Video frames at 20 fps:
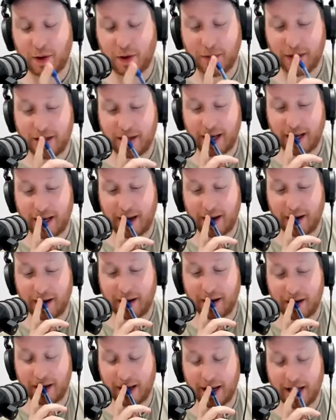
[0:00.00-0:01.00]
From the
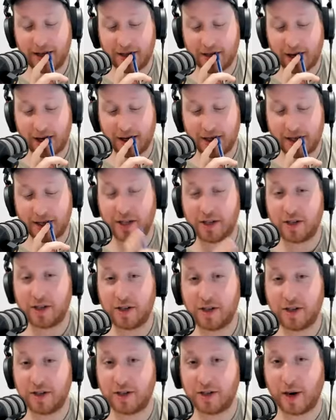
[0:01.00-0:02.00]
D&D side,
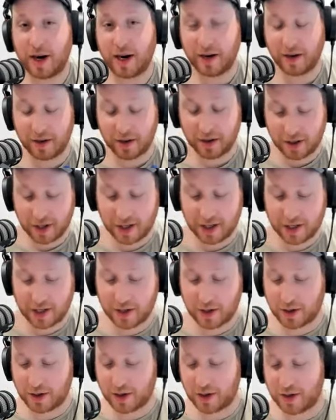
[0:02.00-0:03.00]
Dungeons and Dragons, this
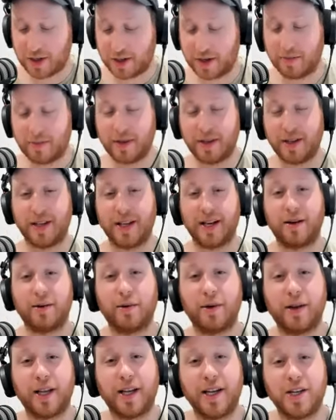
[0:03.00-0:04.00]
is also something that
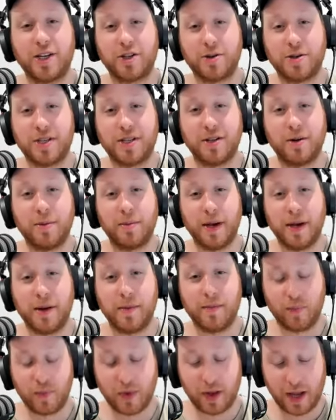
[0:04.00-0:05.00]
really interested
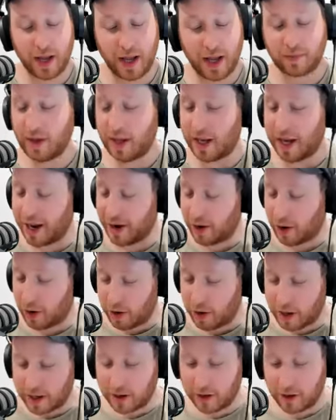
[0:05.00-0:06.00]
me. I
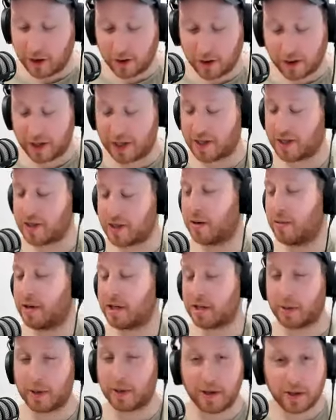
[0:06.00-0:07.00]
know that there's so
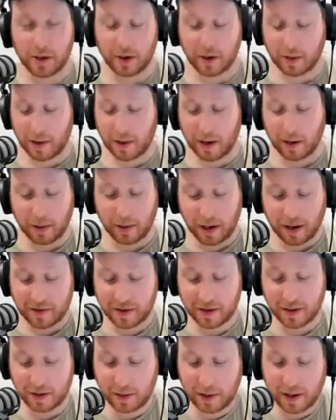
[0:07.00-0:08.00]
much we can talk about, and we
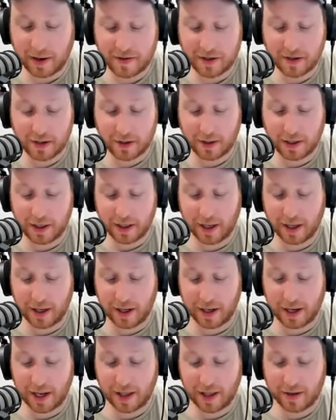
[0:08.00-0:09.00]
have to do it
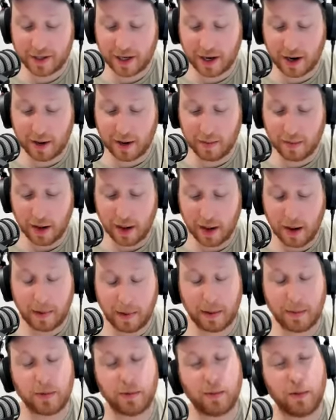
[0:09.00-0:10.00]
another time.
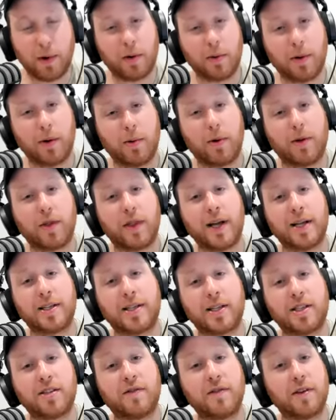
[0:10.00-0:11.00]
But I'm wondering what that
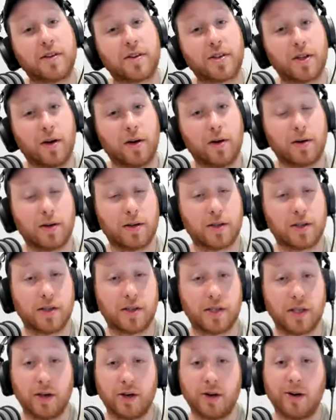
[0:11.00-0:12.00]
does for your soul, because
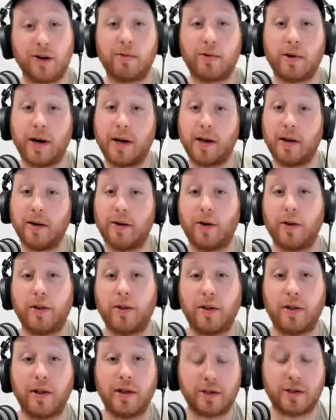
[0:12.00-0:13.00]
it's incorporating all
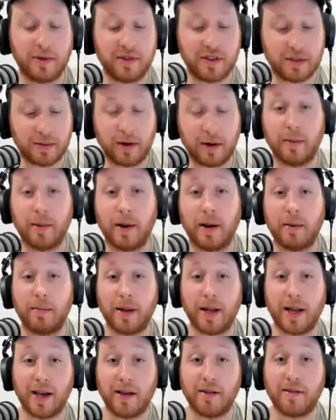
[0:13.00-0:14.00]
the things we've spoken about:
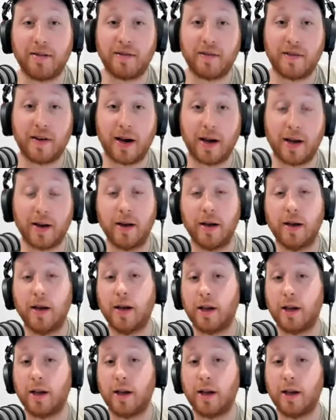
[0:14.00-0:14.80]
play and fun.